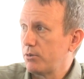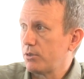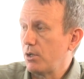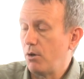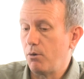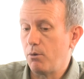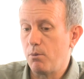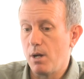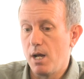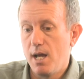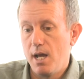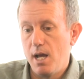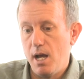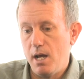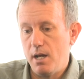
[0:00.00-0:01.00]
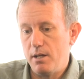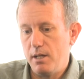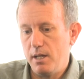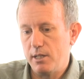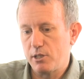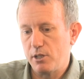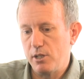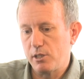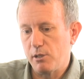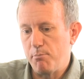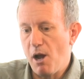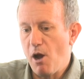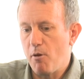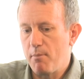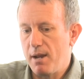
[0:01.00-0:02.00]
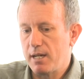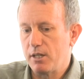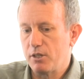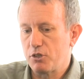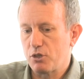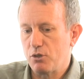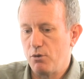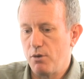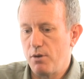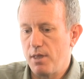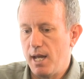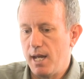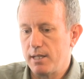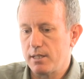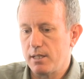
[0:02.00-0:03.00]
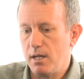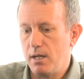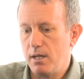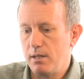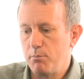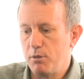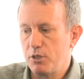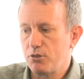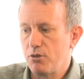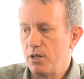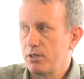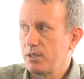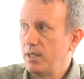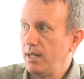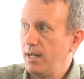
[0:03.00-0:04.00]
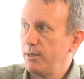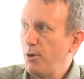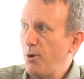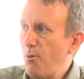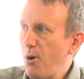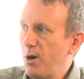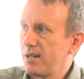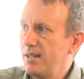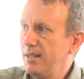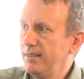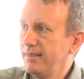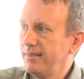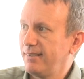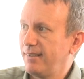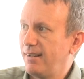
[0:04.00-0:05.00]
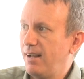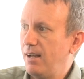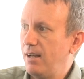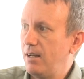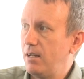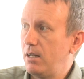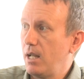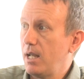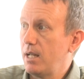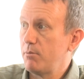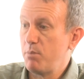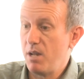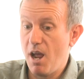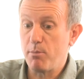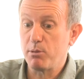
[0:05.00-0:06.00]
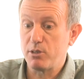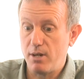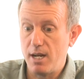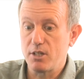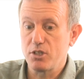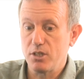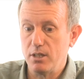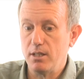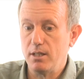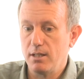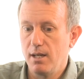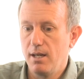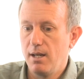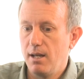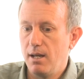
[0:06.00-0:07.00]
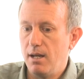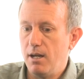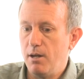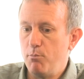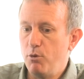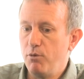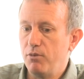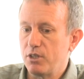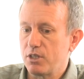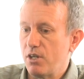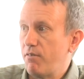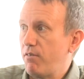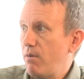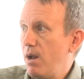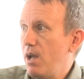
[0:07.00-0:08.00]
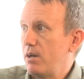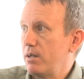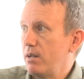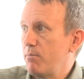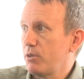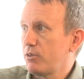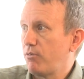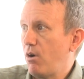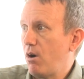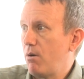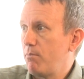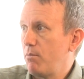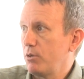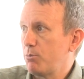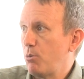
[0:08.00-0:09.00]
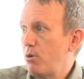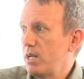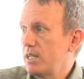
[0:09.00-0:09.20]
So it's about making sure that administrators can get their work done and be able to actually move this stuff around in a much more